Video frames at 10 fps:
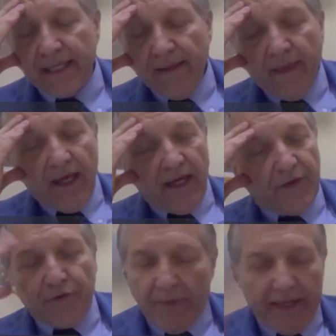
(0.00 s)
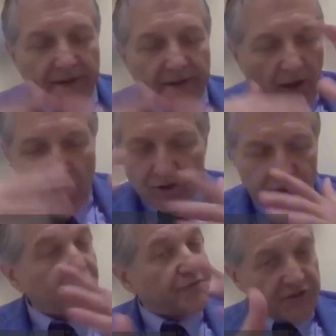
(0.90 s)
You made lots of
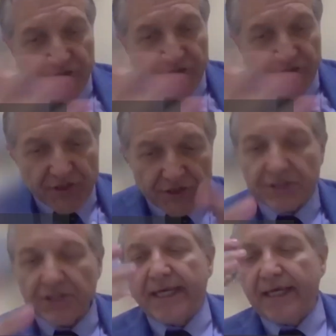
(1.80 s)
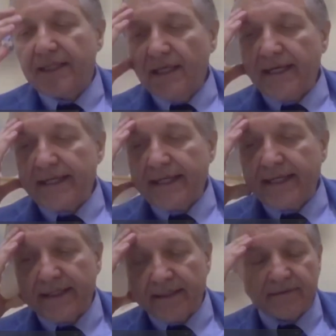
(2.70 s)
research, and I
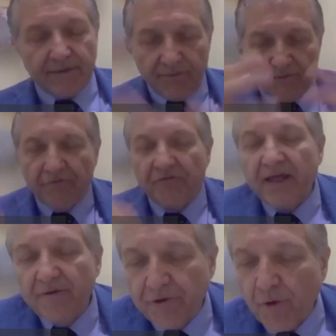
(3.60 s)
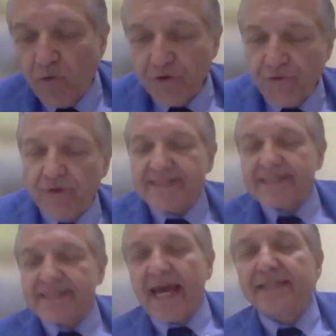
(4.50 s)
can feel from what you are
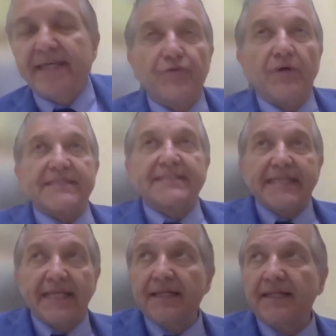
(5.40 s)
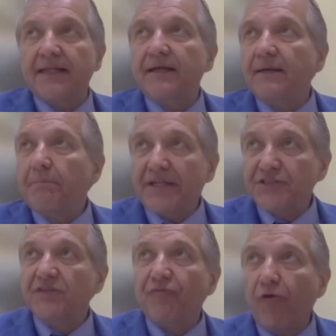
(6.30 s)
saying that you are still much
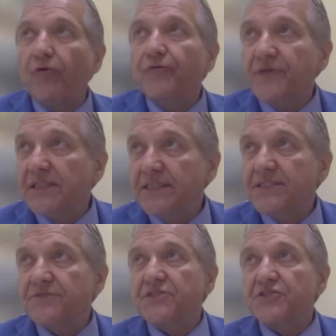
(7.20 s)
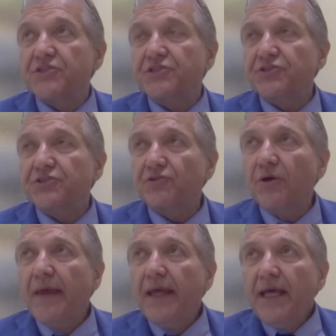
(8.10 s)
involved in this research. So
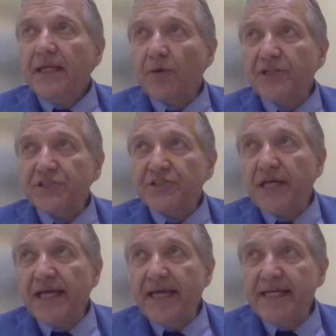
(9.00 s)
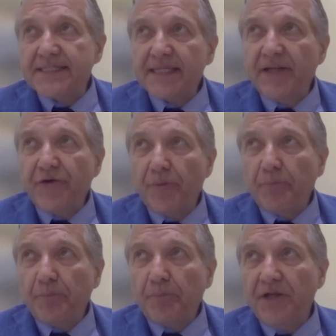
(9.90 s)
the question is, in your
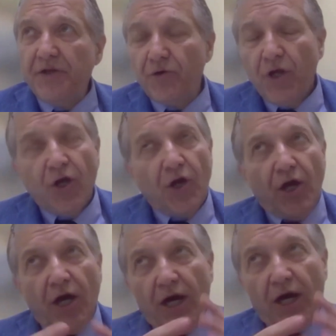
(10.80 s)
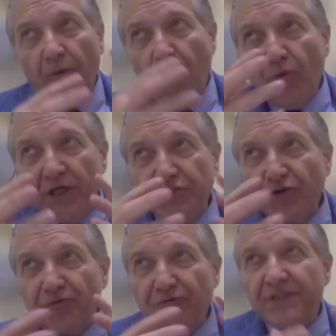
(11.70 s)
opinion, which of
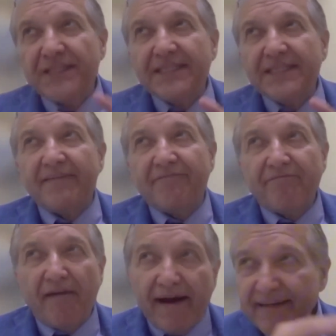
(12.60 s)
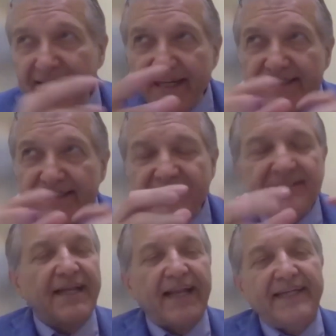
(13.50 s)
the findings, the
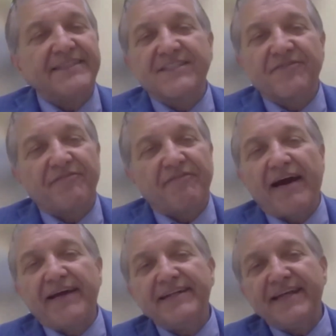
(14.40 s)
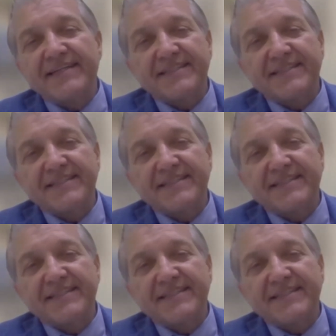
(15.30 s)
latest findings,